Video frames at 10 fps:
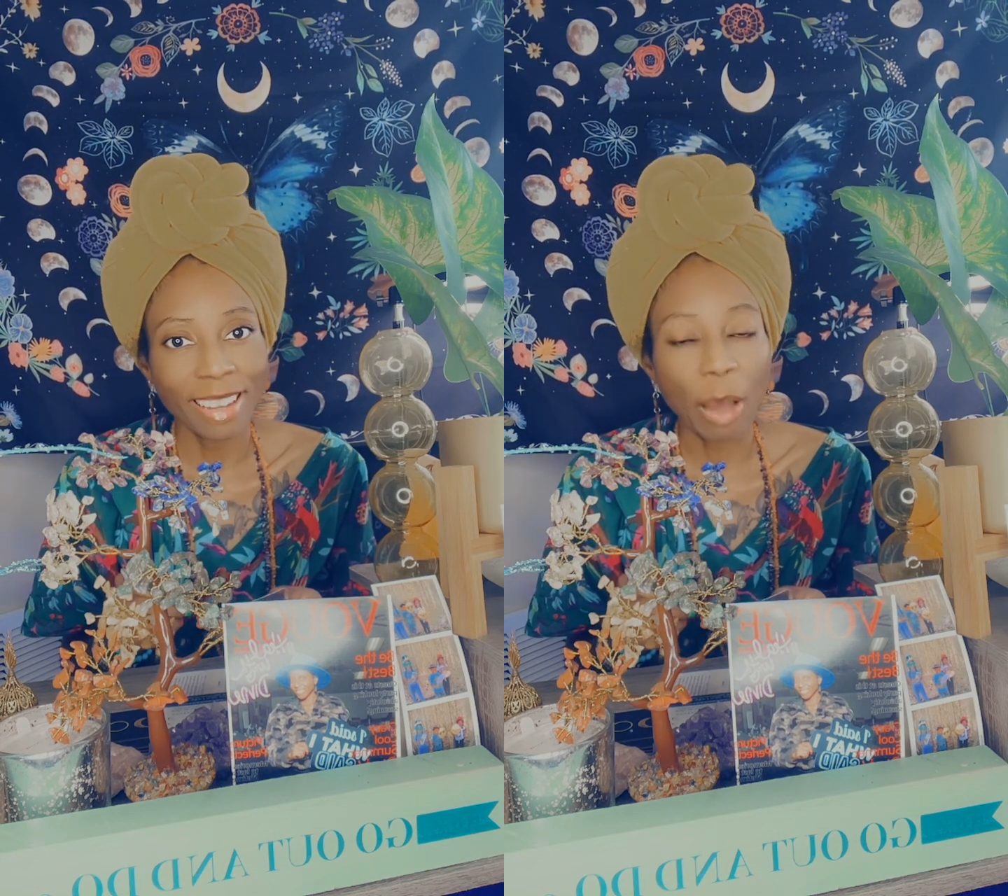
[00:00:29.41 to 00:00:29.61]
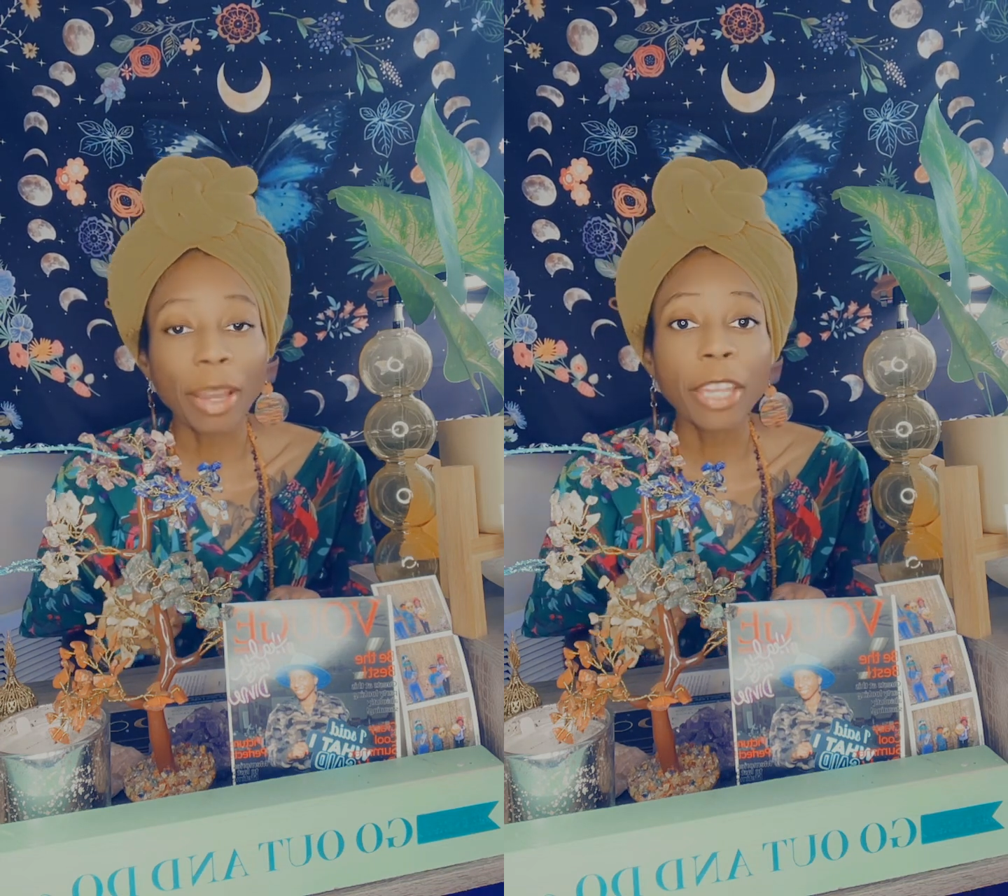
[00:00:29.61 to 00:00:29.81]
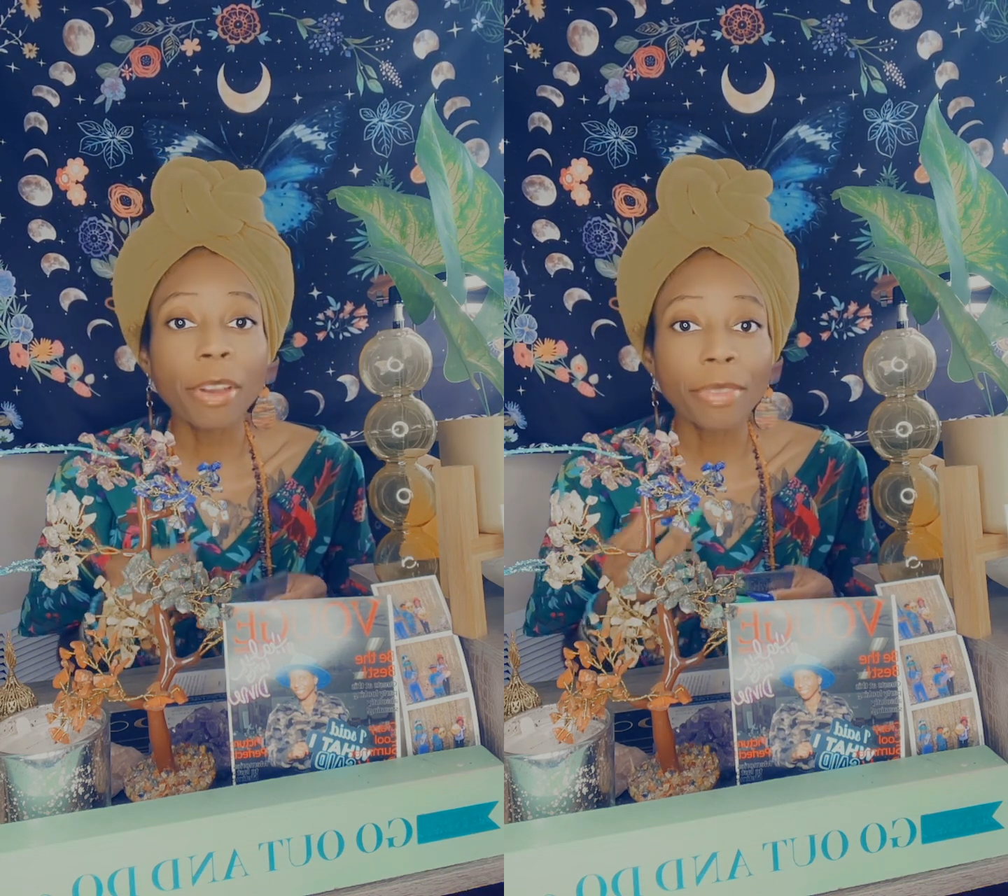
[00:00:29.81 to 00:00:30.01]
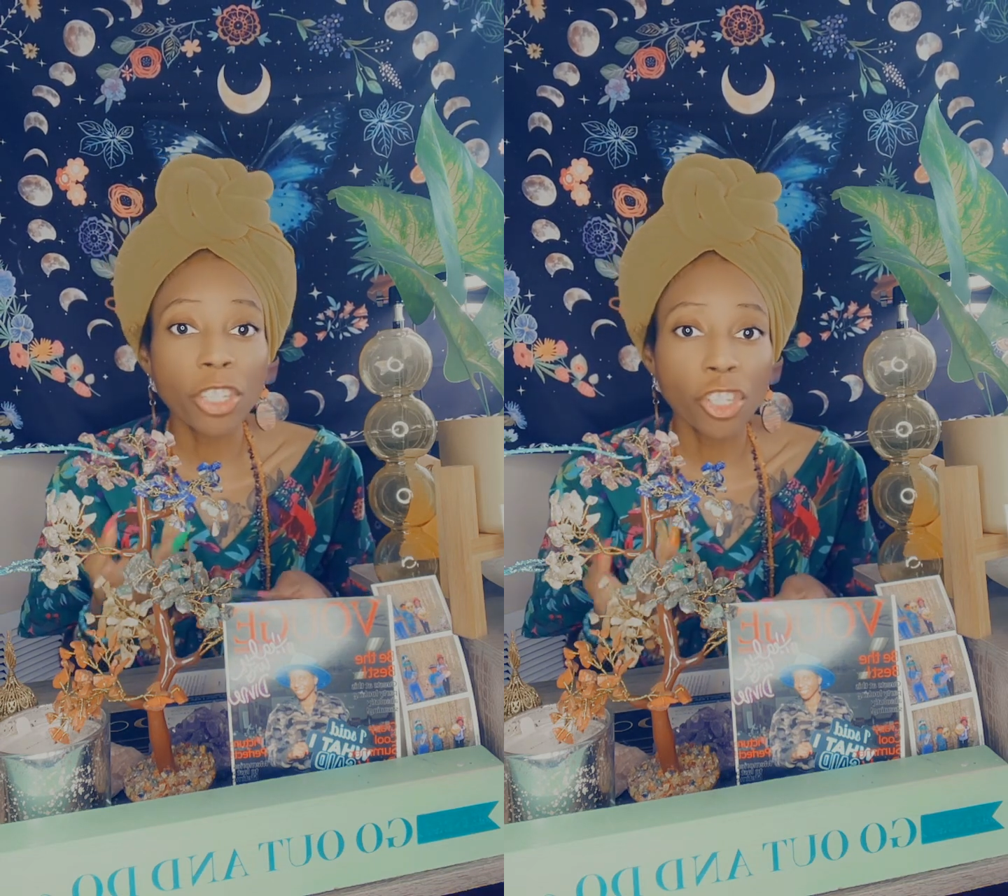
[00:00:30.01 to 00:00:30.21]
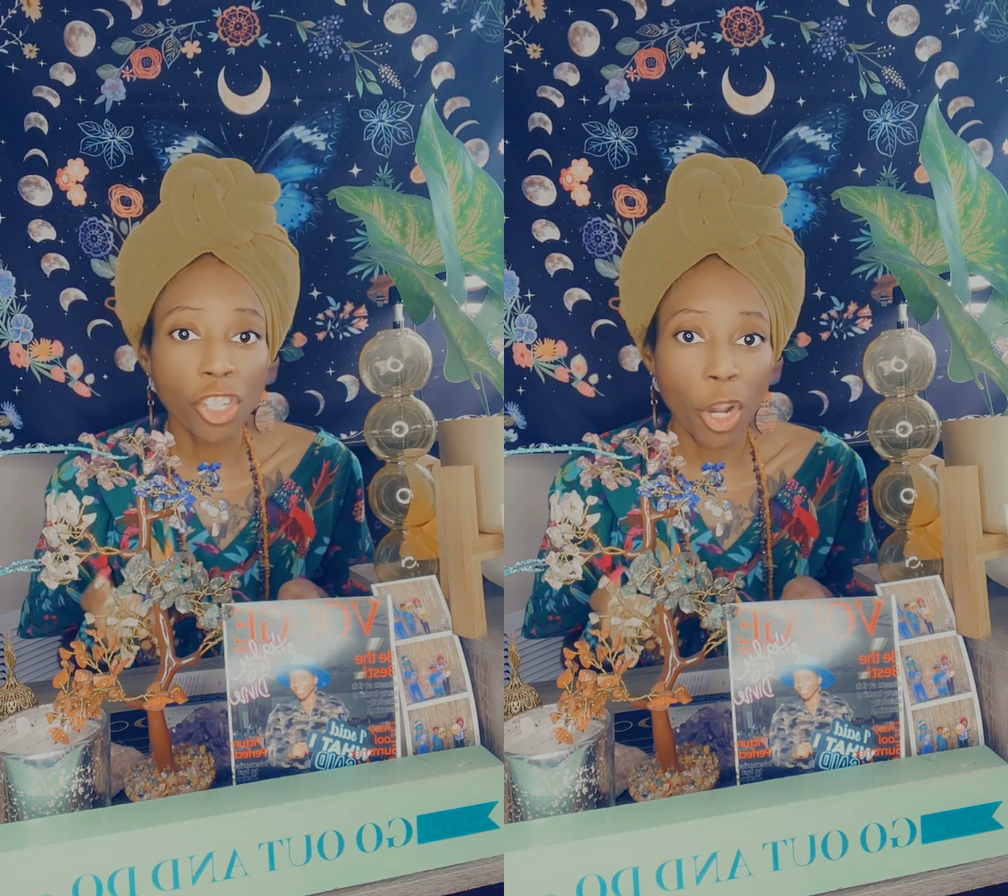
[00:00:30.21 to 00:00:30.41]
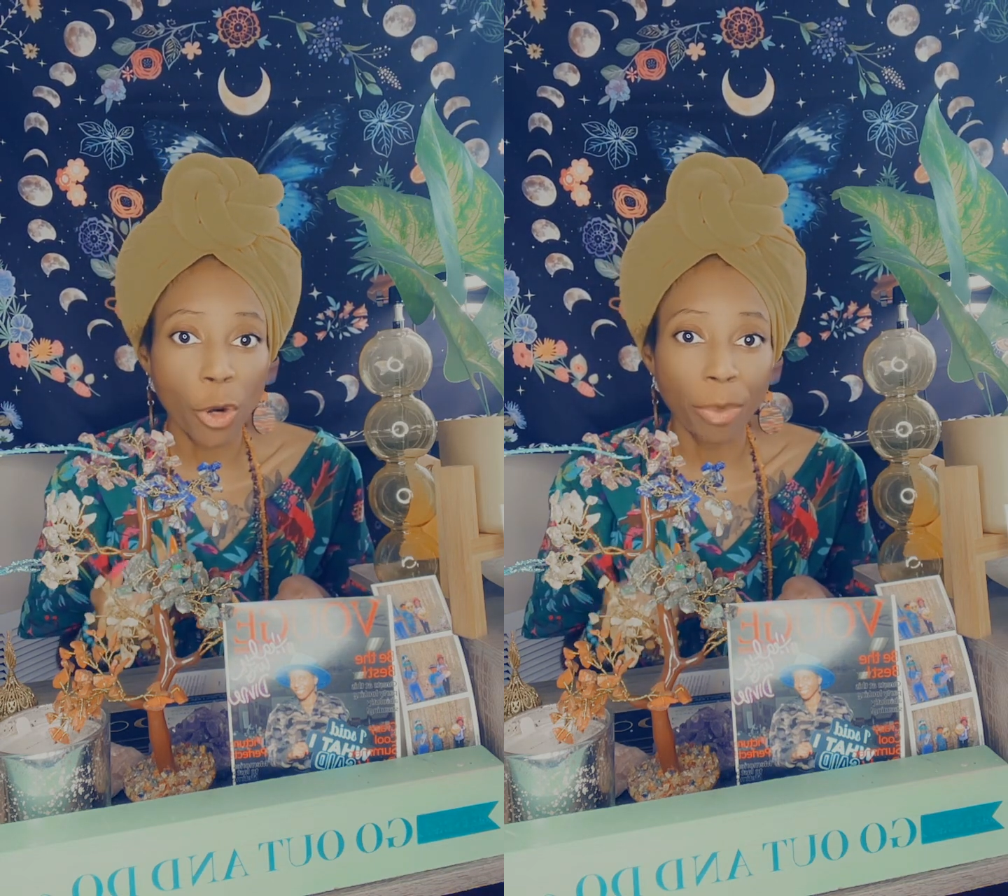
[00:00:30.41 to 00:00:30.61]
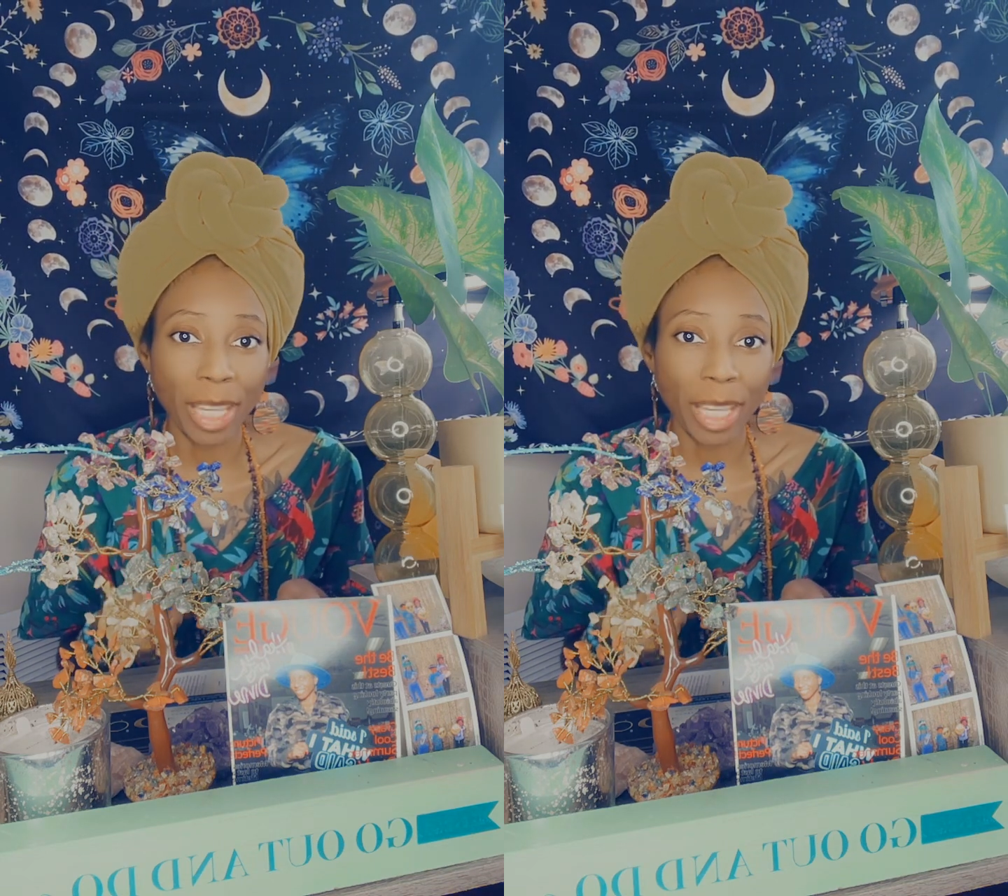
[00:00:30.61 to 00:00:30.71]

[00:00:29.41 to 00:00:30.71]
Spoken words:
Okay, you have to show